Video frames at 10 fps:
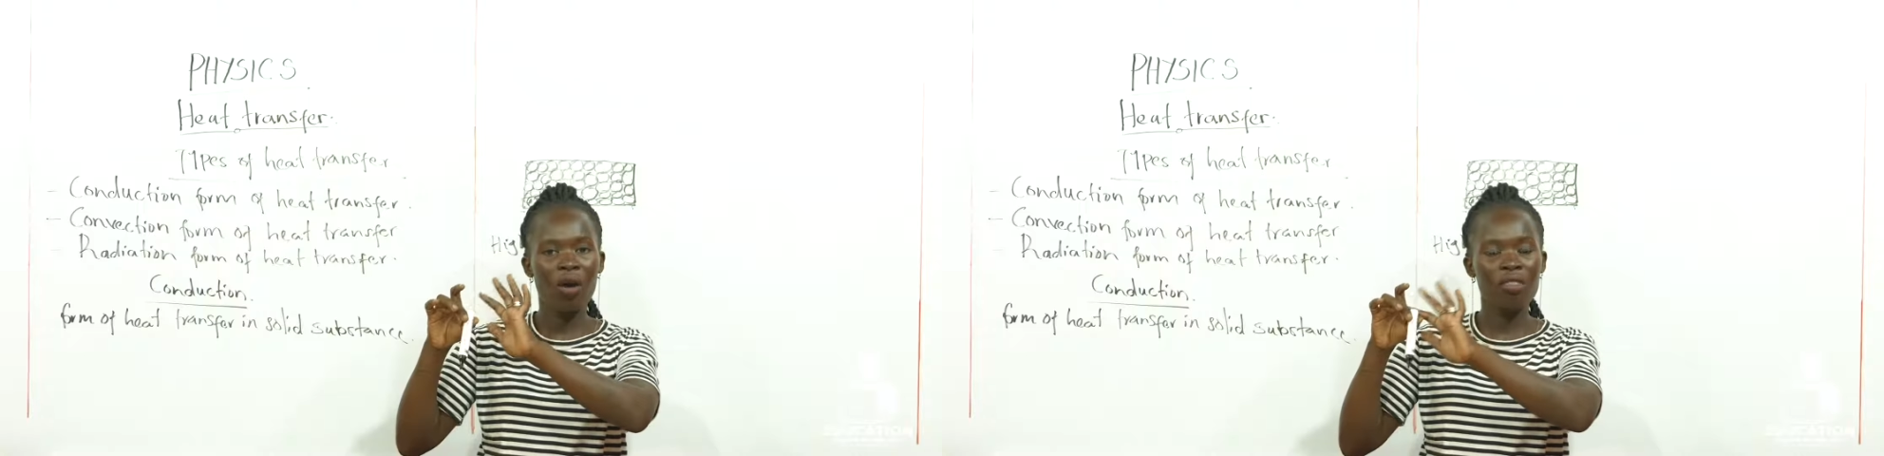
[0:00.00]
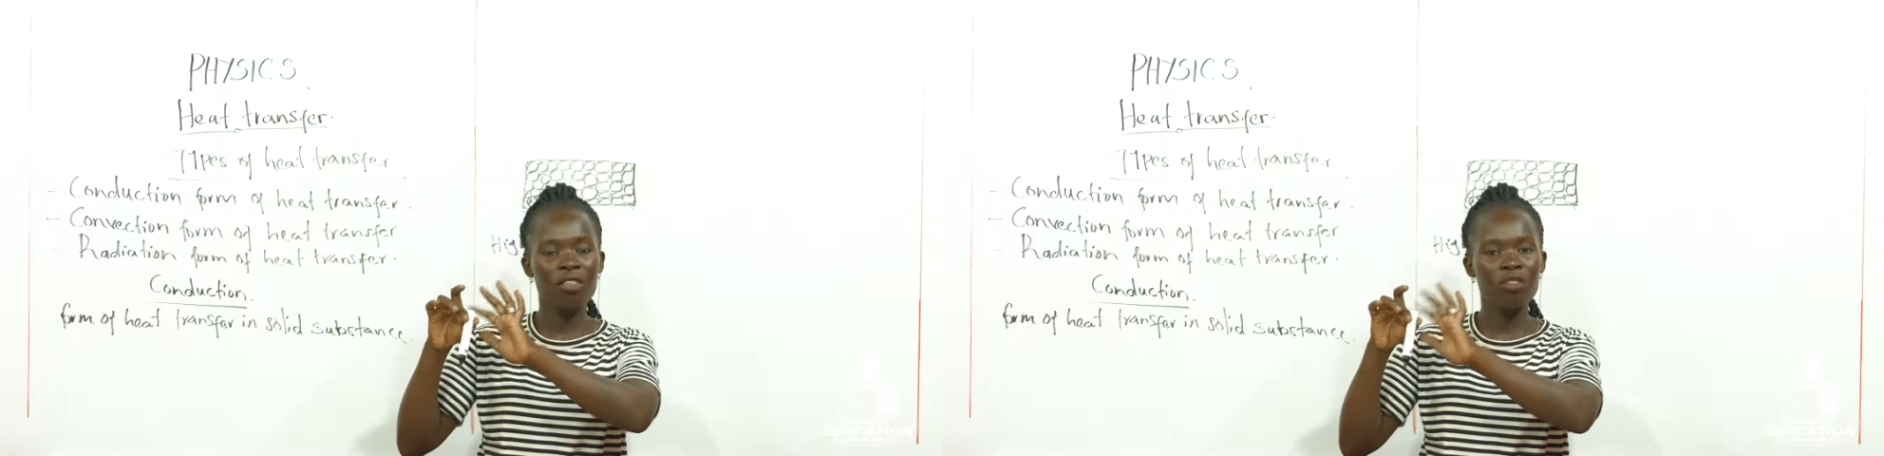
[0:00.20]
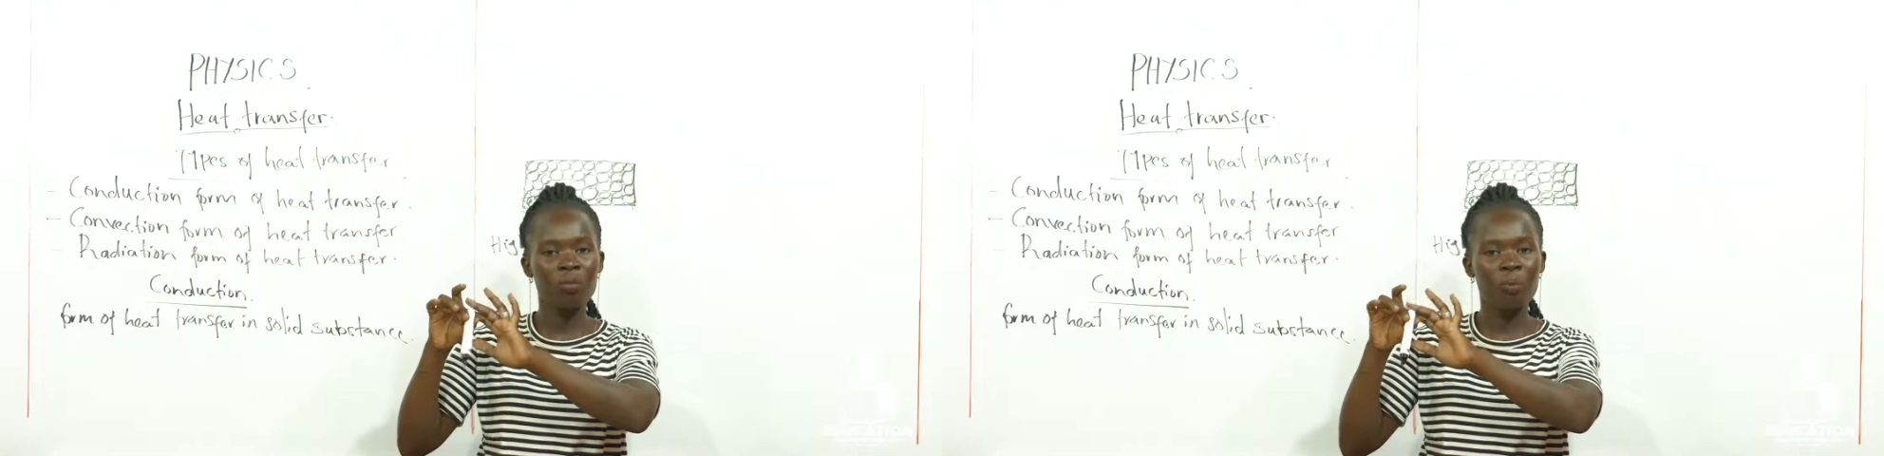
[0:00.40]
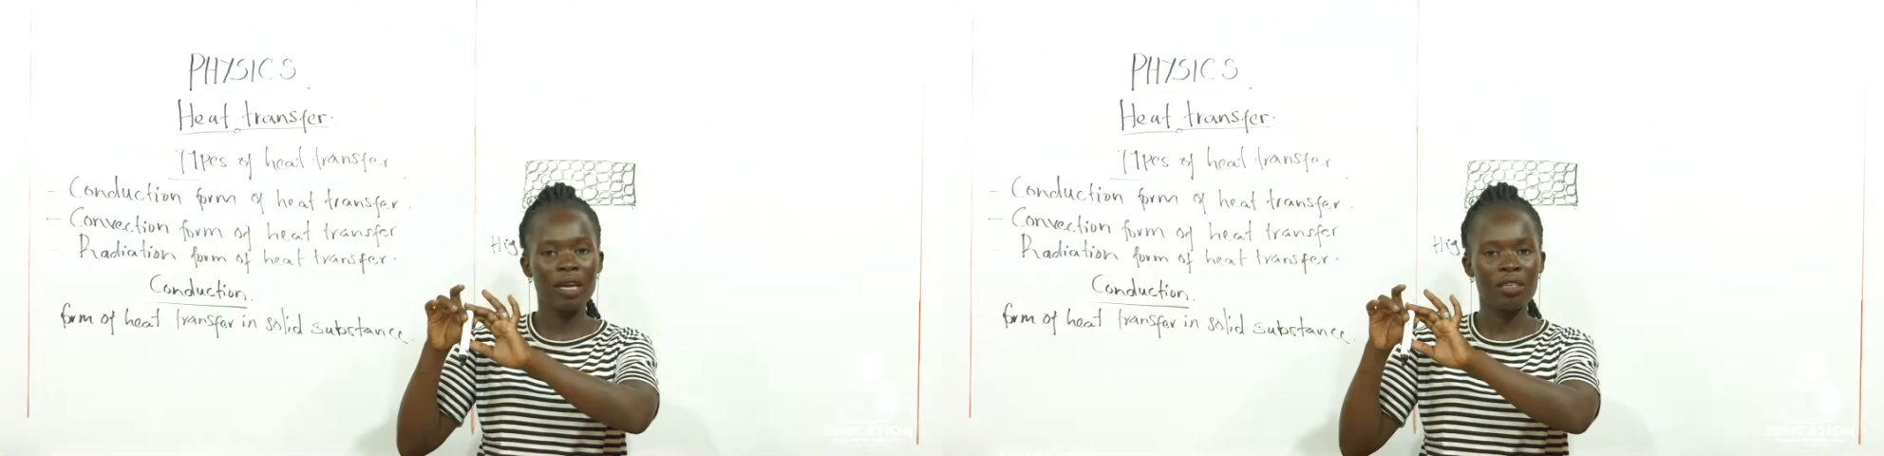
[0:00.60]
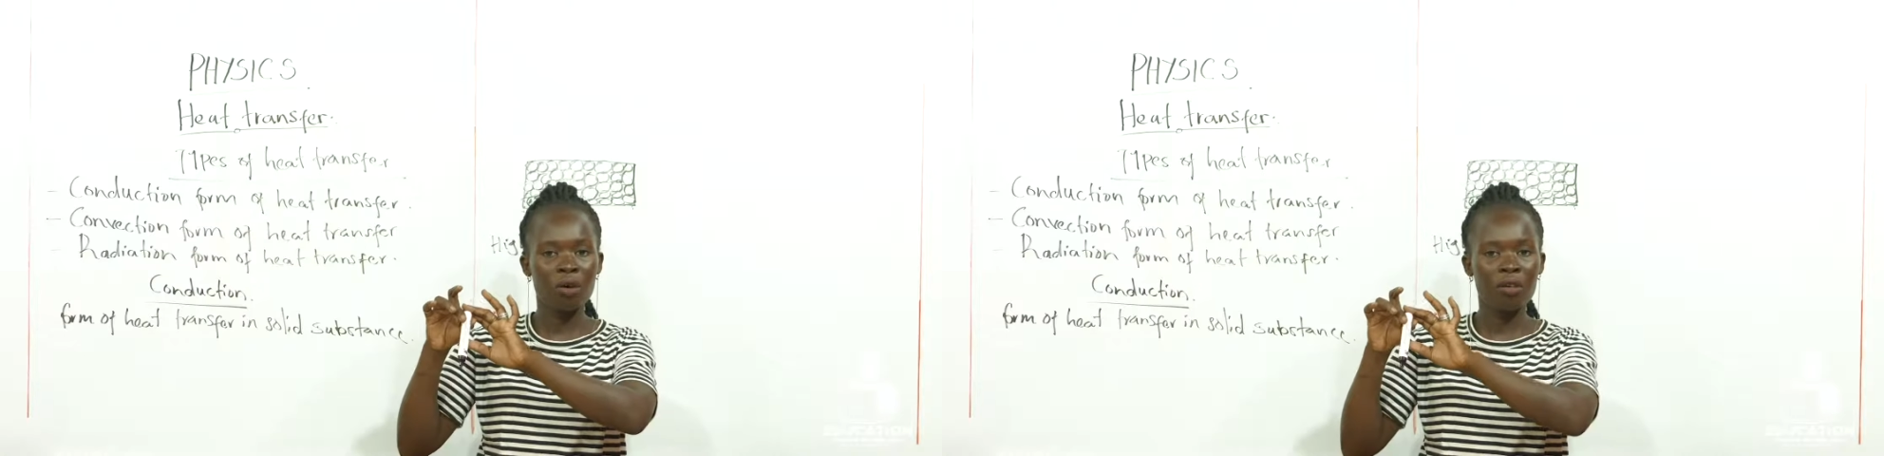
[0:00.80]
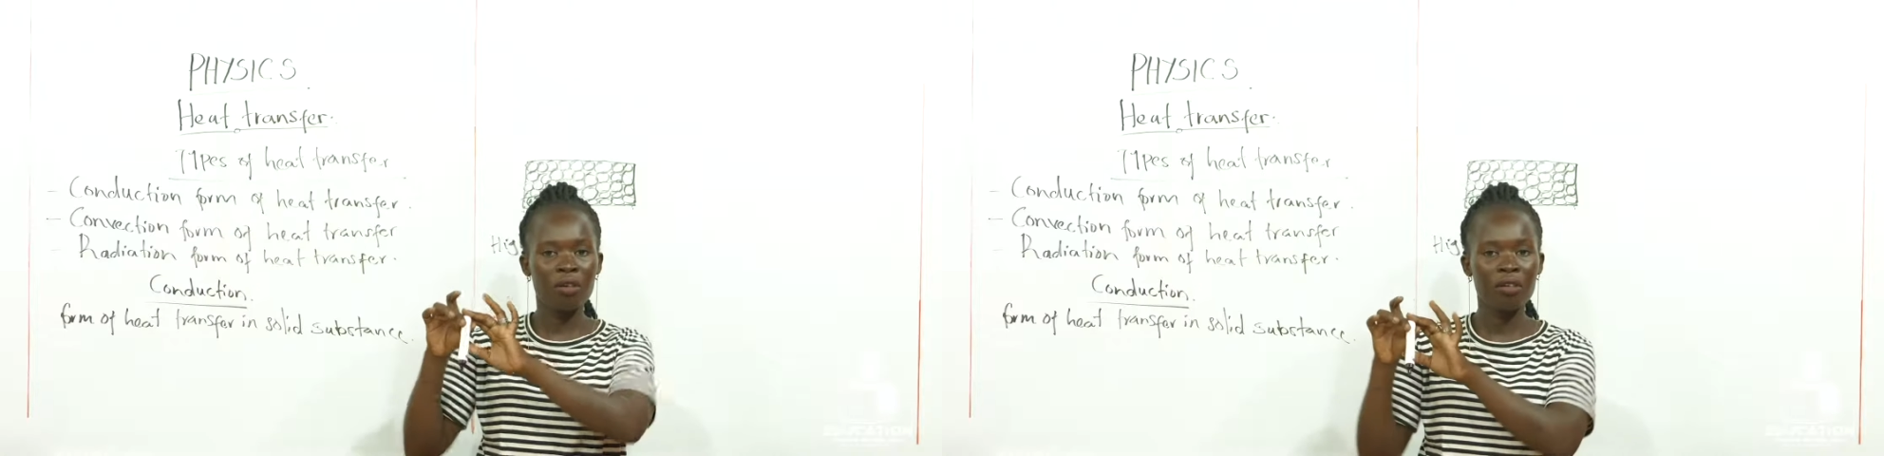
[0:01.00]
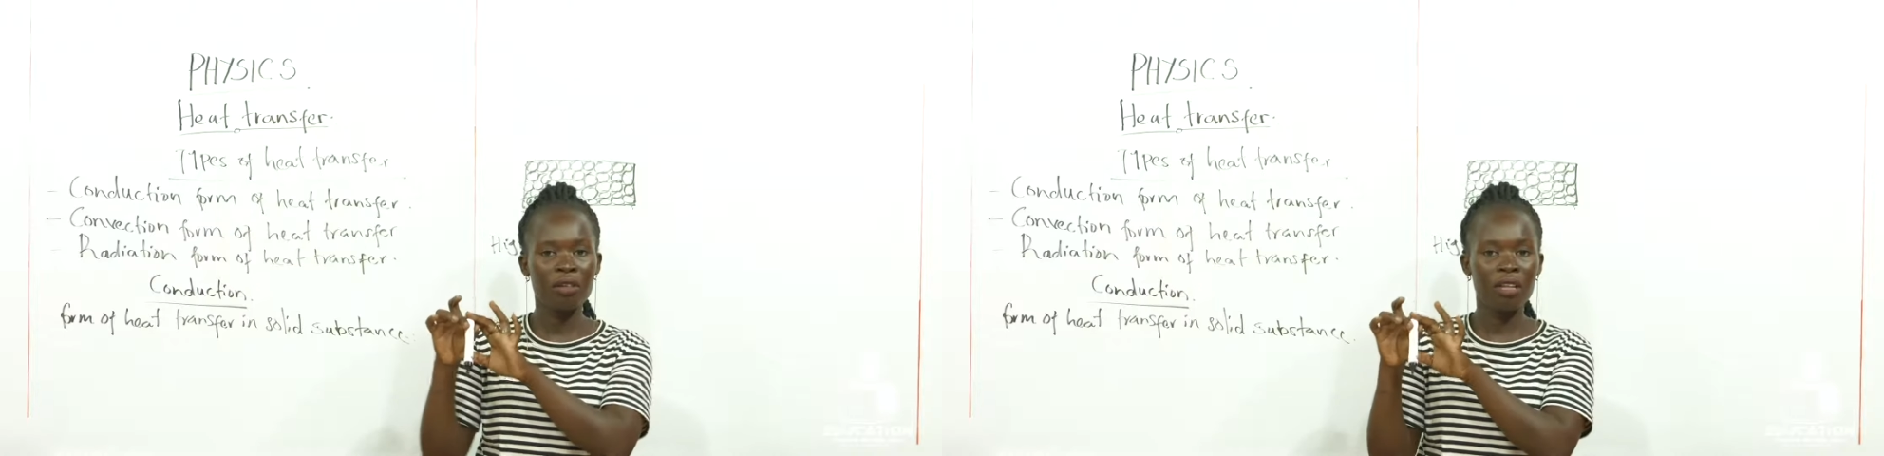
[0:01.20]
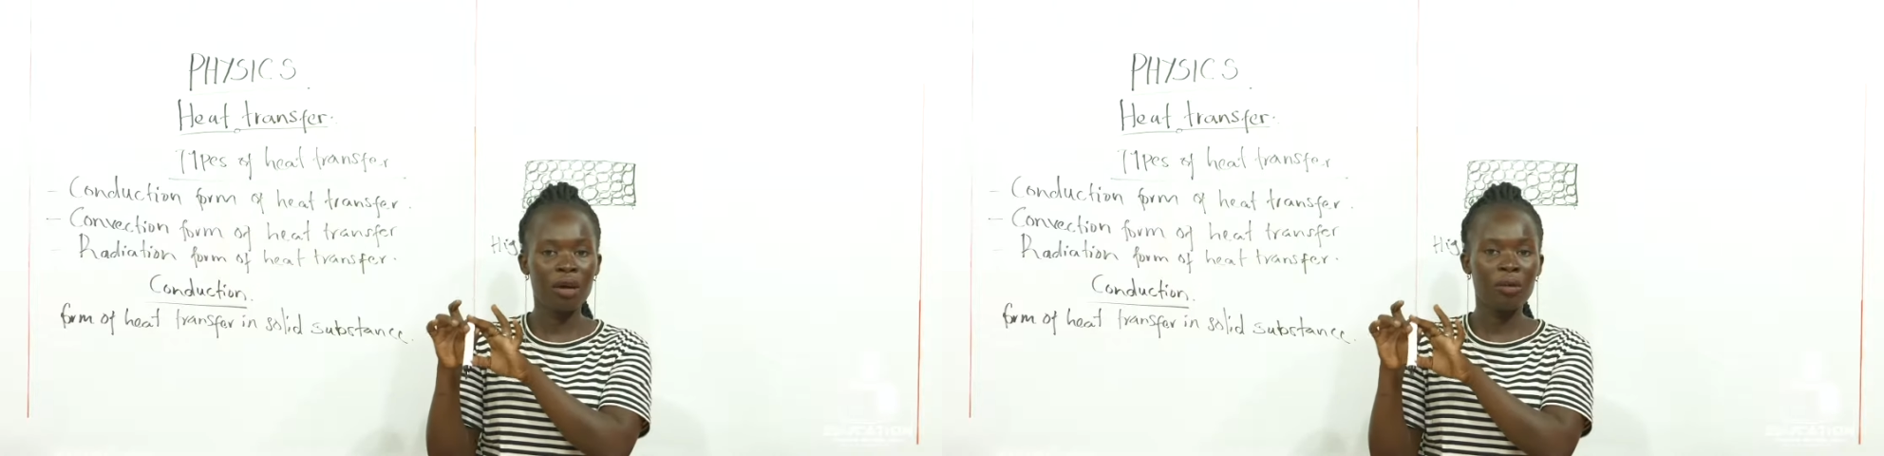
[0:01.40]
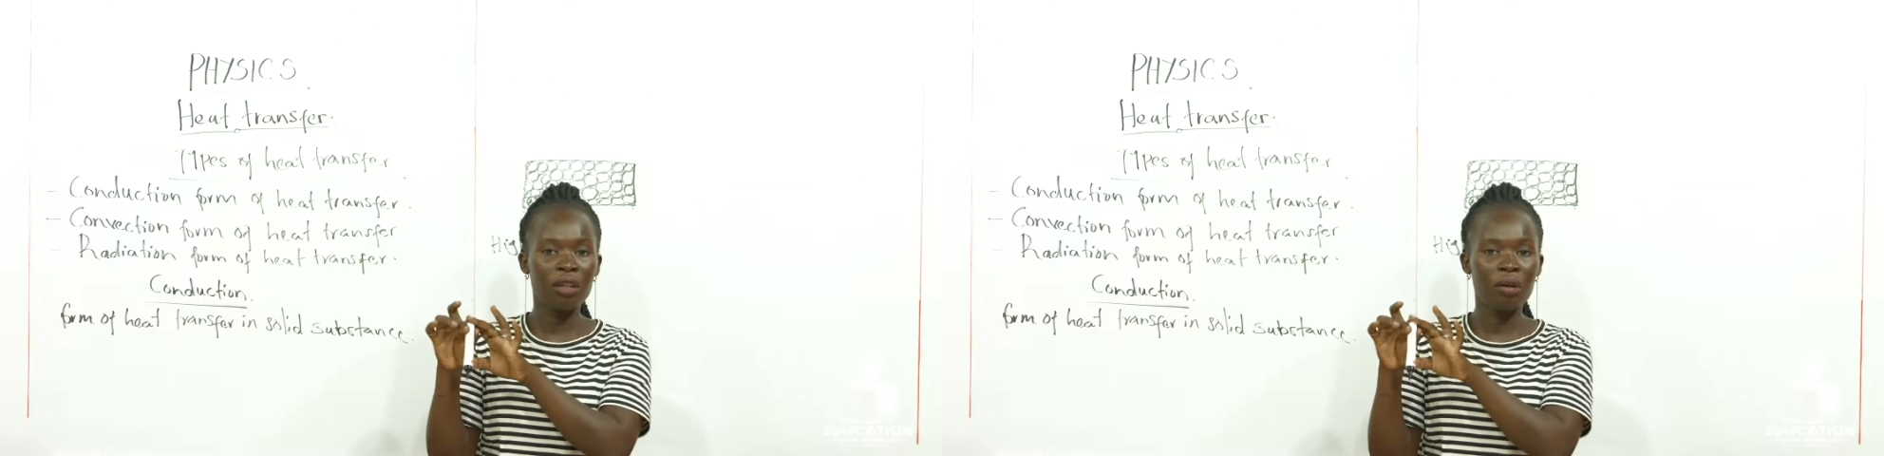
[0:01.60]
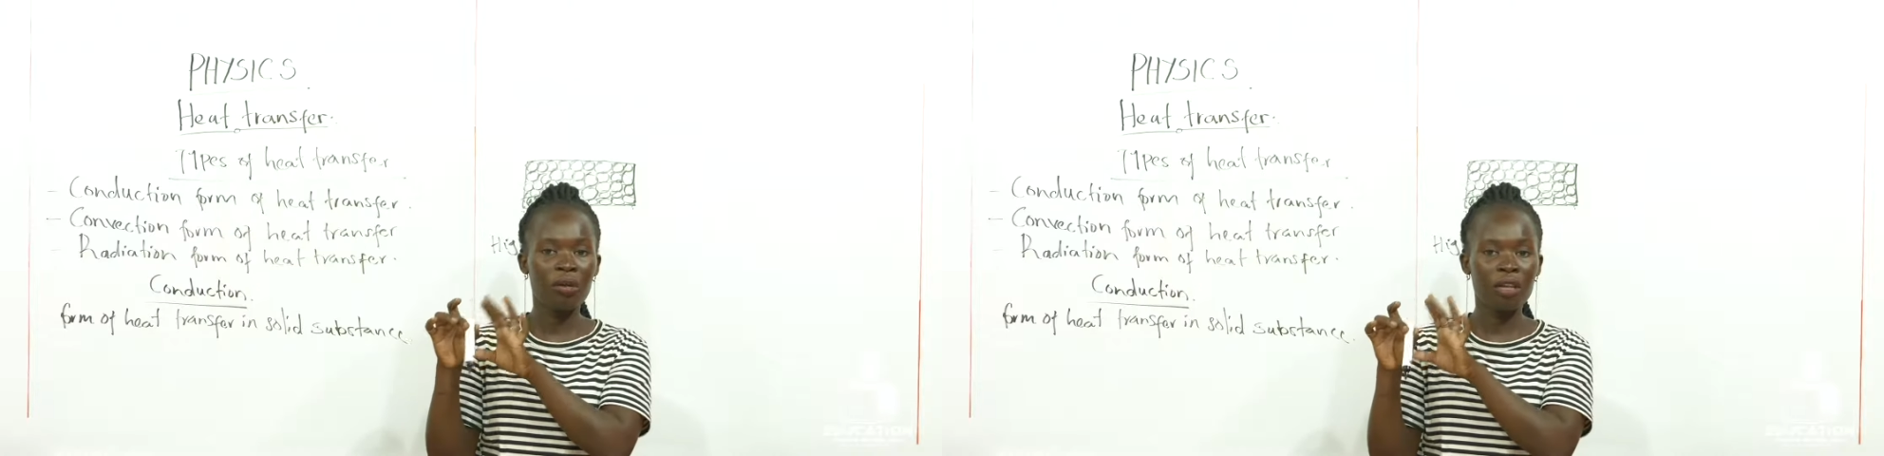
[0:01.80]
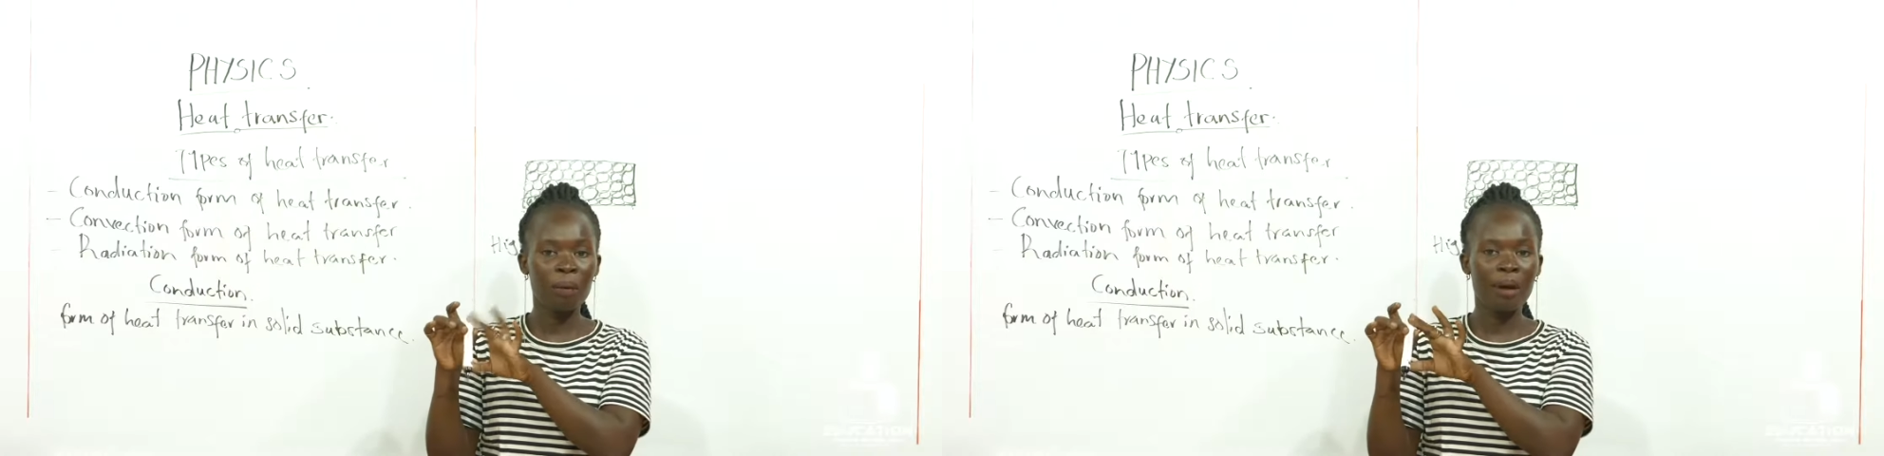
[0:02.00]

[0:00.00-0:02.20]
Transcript: this part, or on the